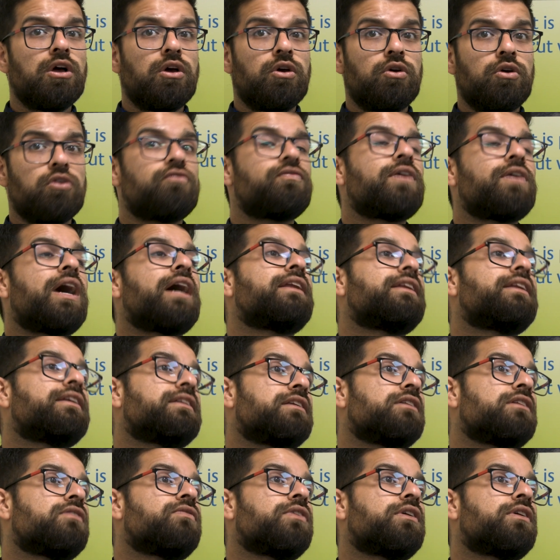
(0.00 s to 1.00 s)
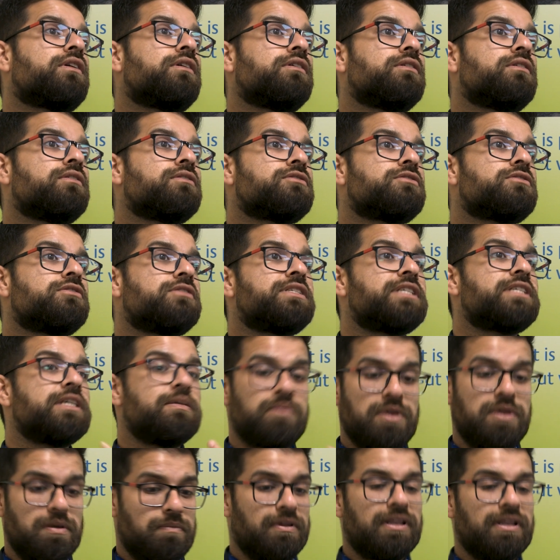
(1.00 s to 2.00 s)
who find it difficult to see
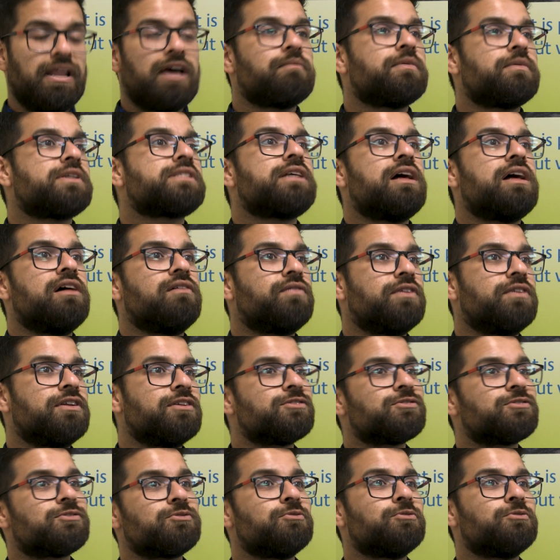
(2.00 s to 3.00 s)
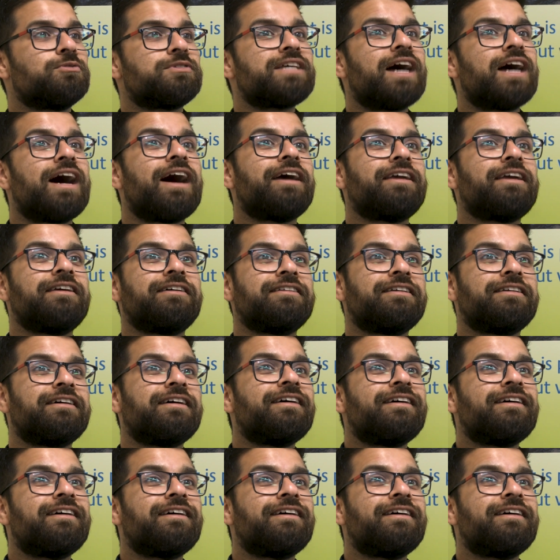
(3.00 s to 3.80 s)
people like myself in a school tie and,